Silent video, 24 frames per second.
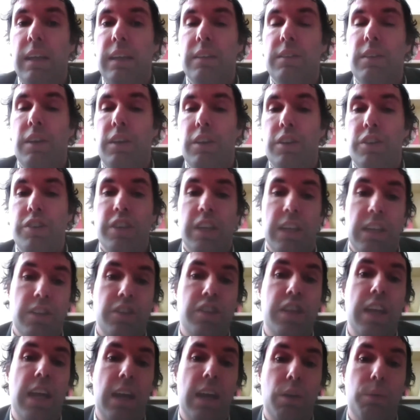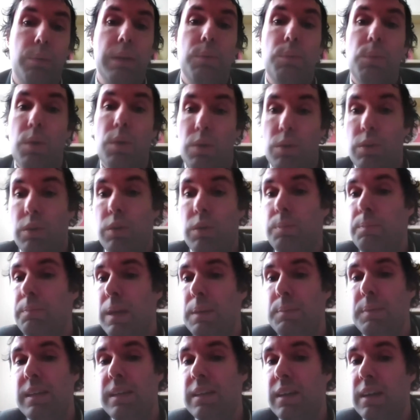is going to change how we work,
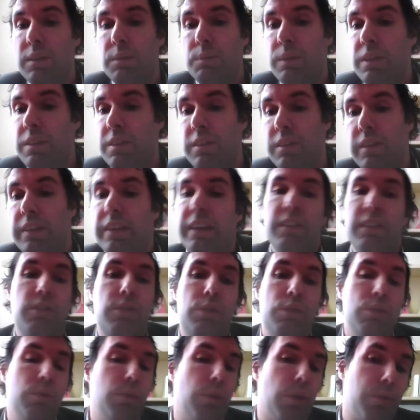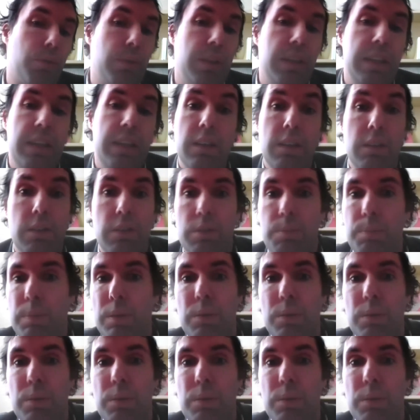maybe not within the next 2 or 3 years,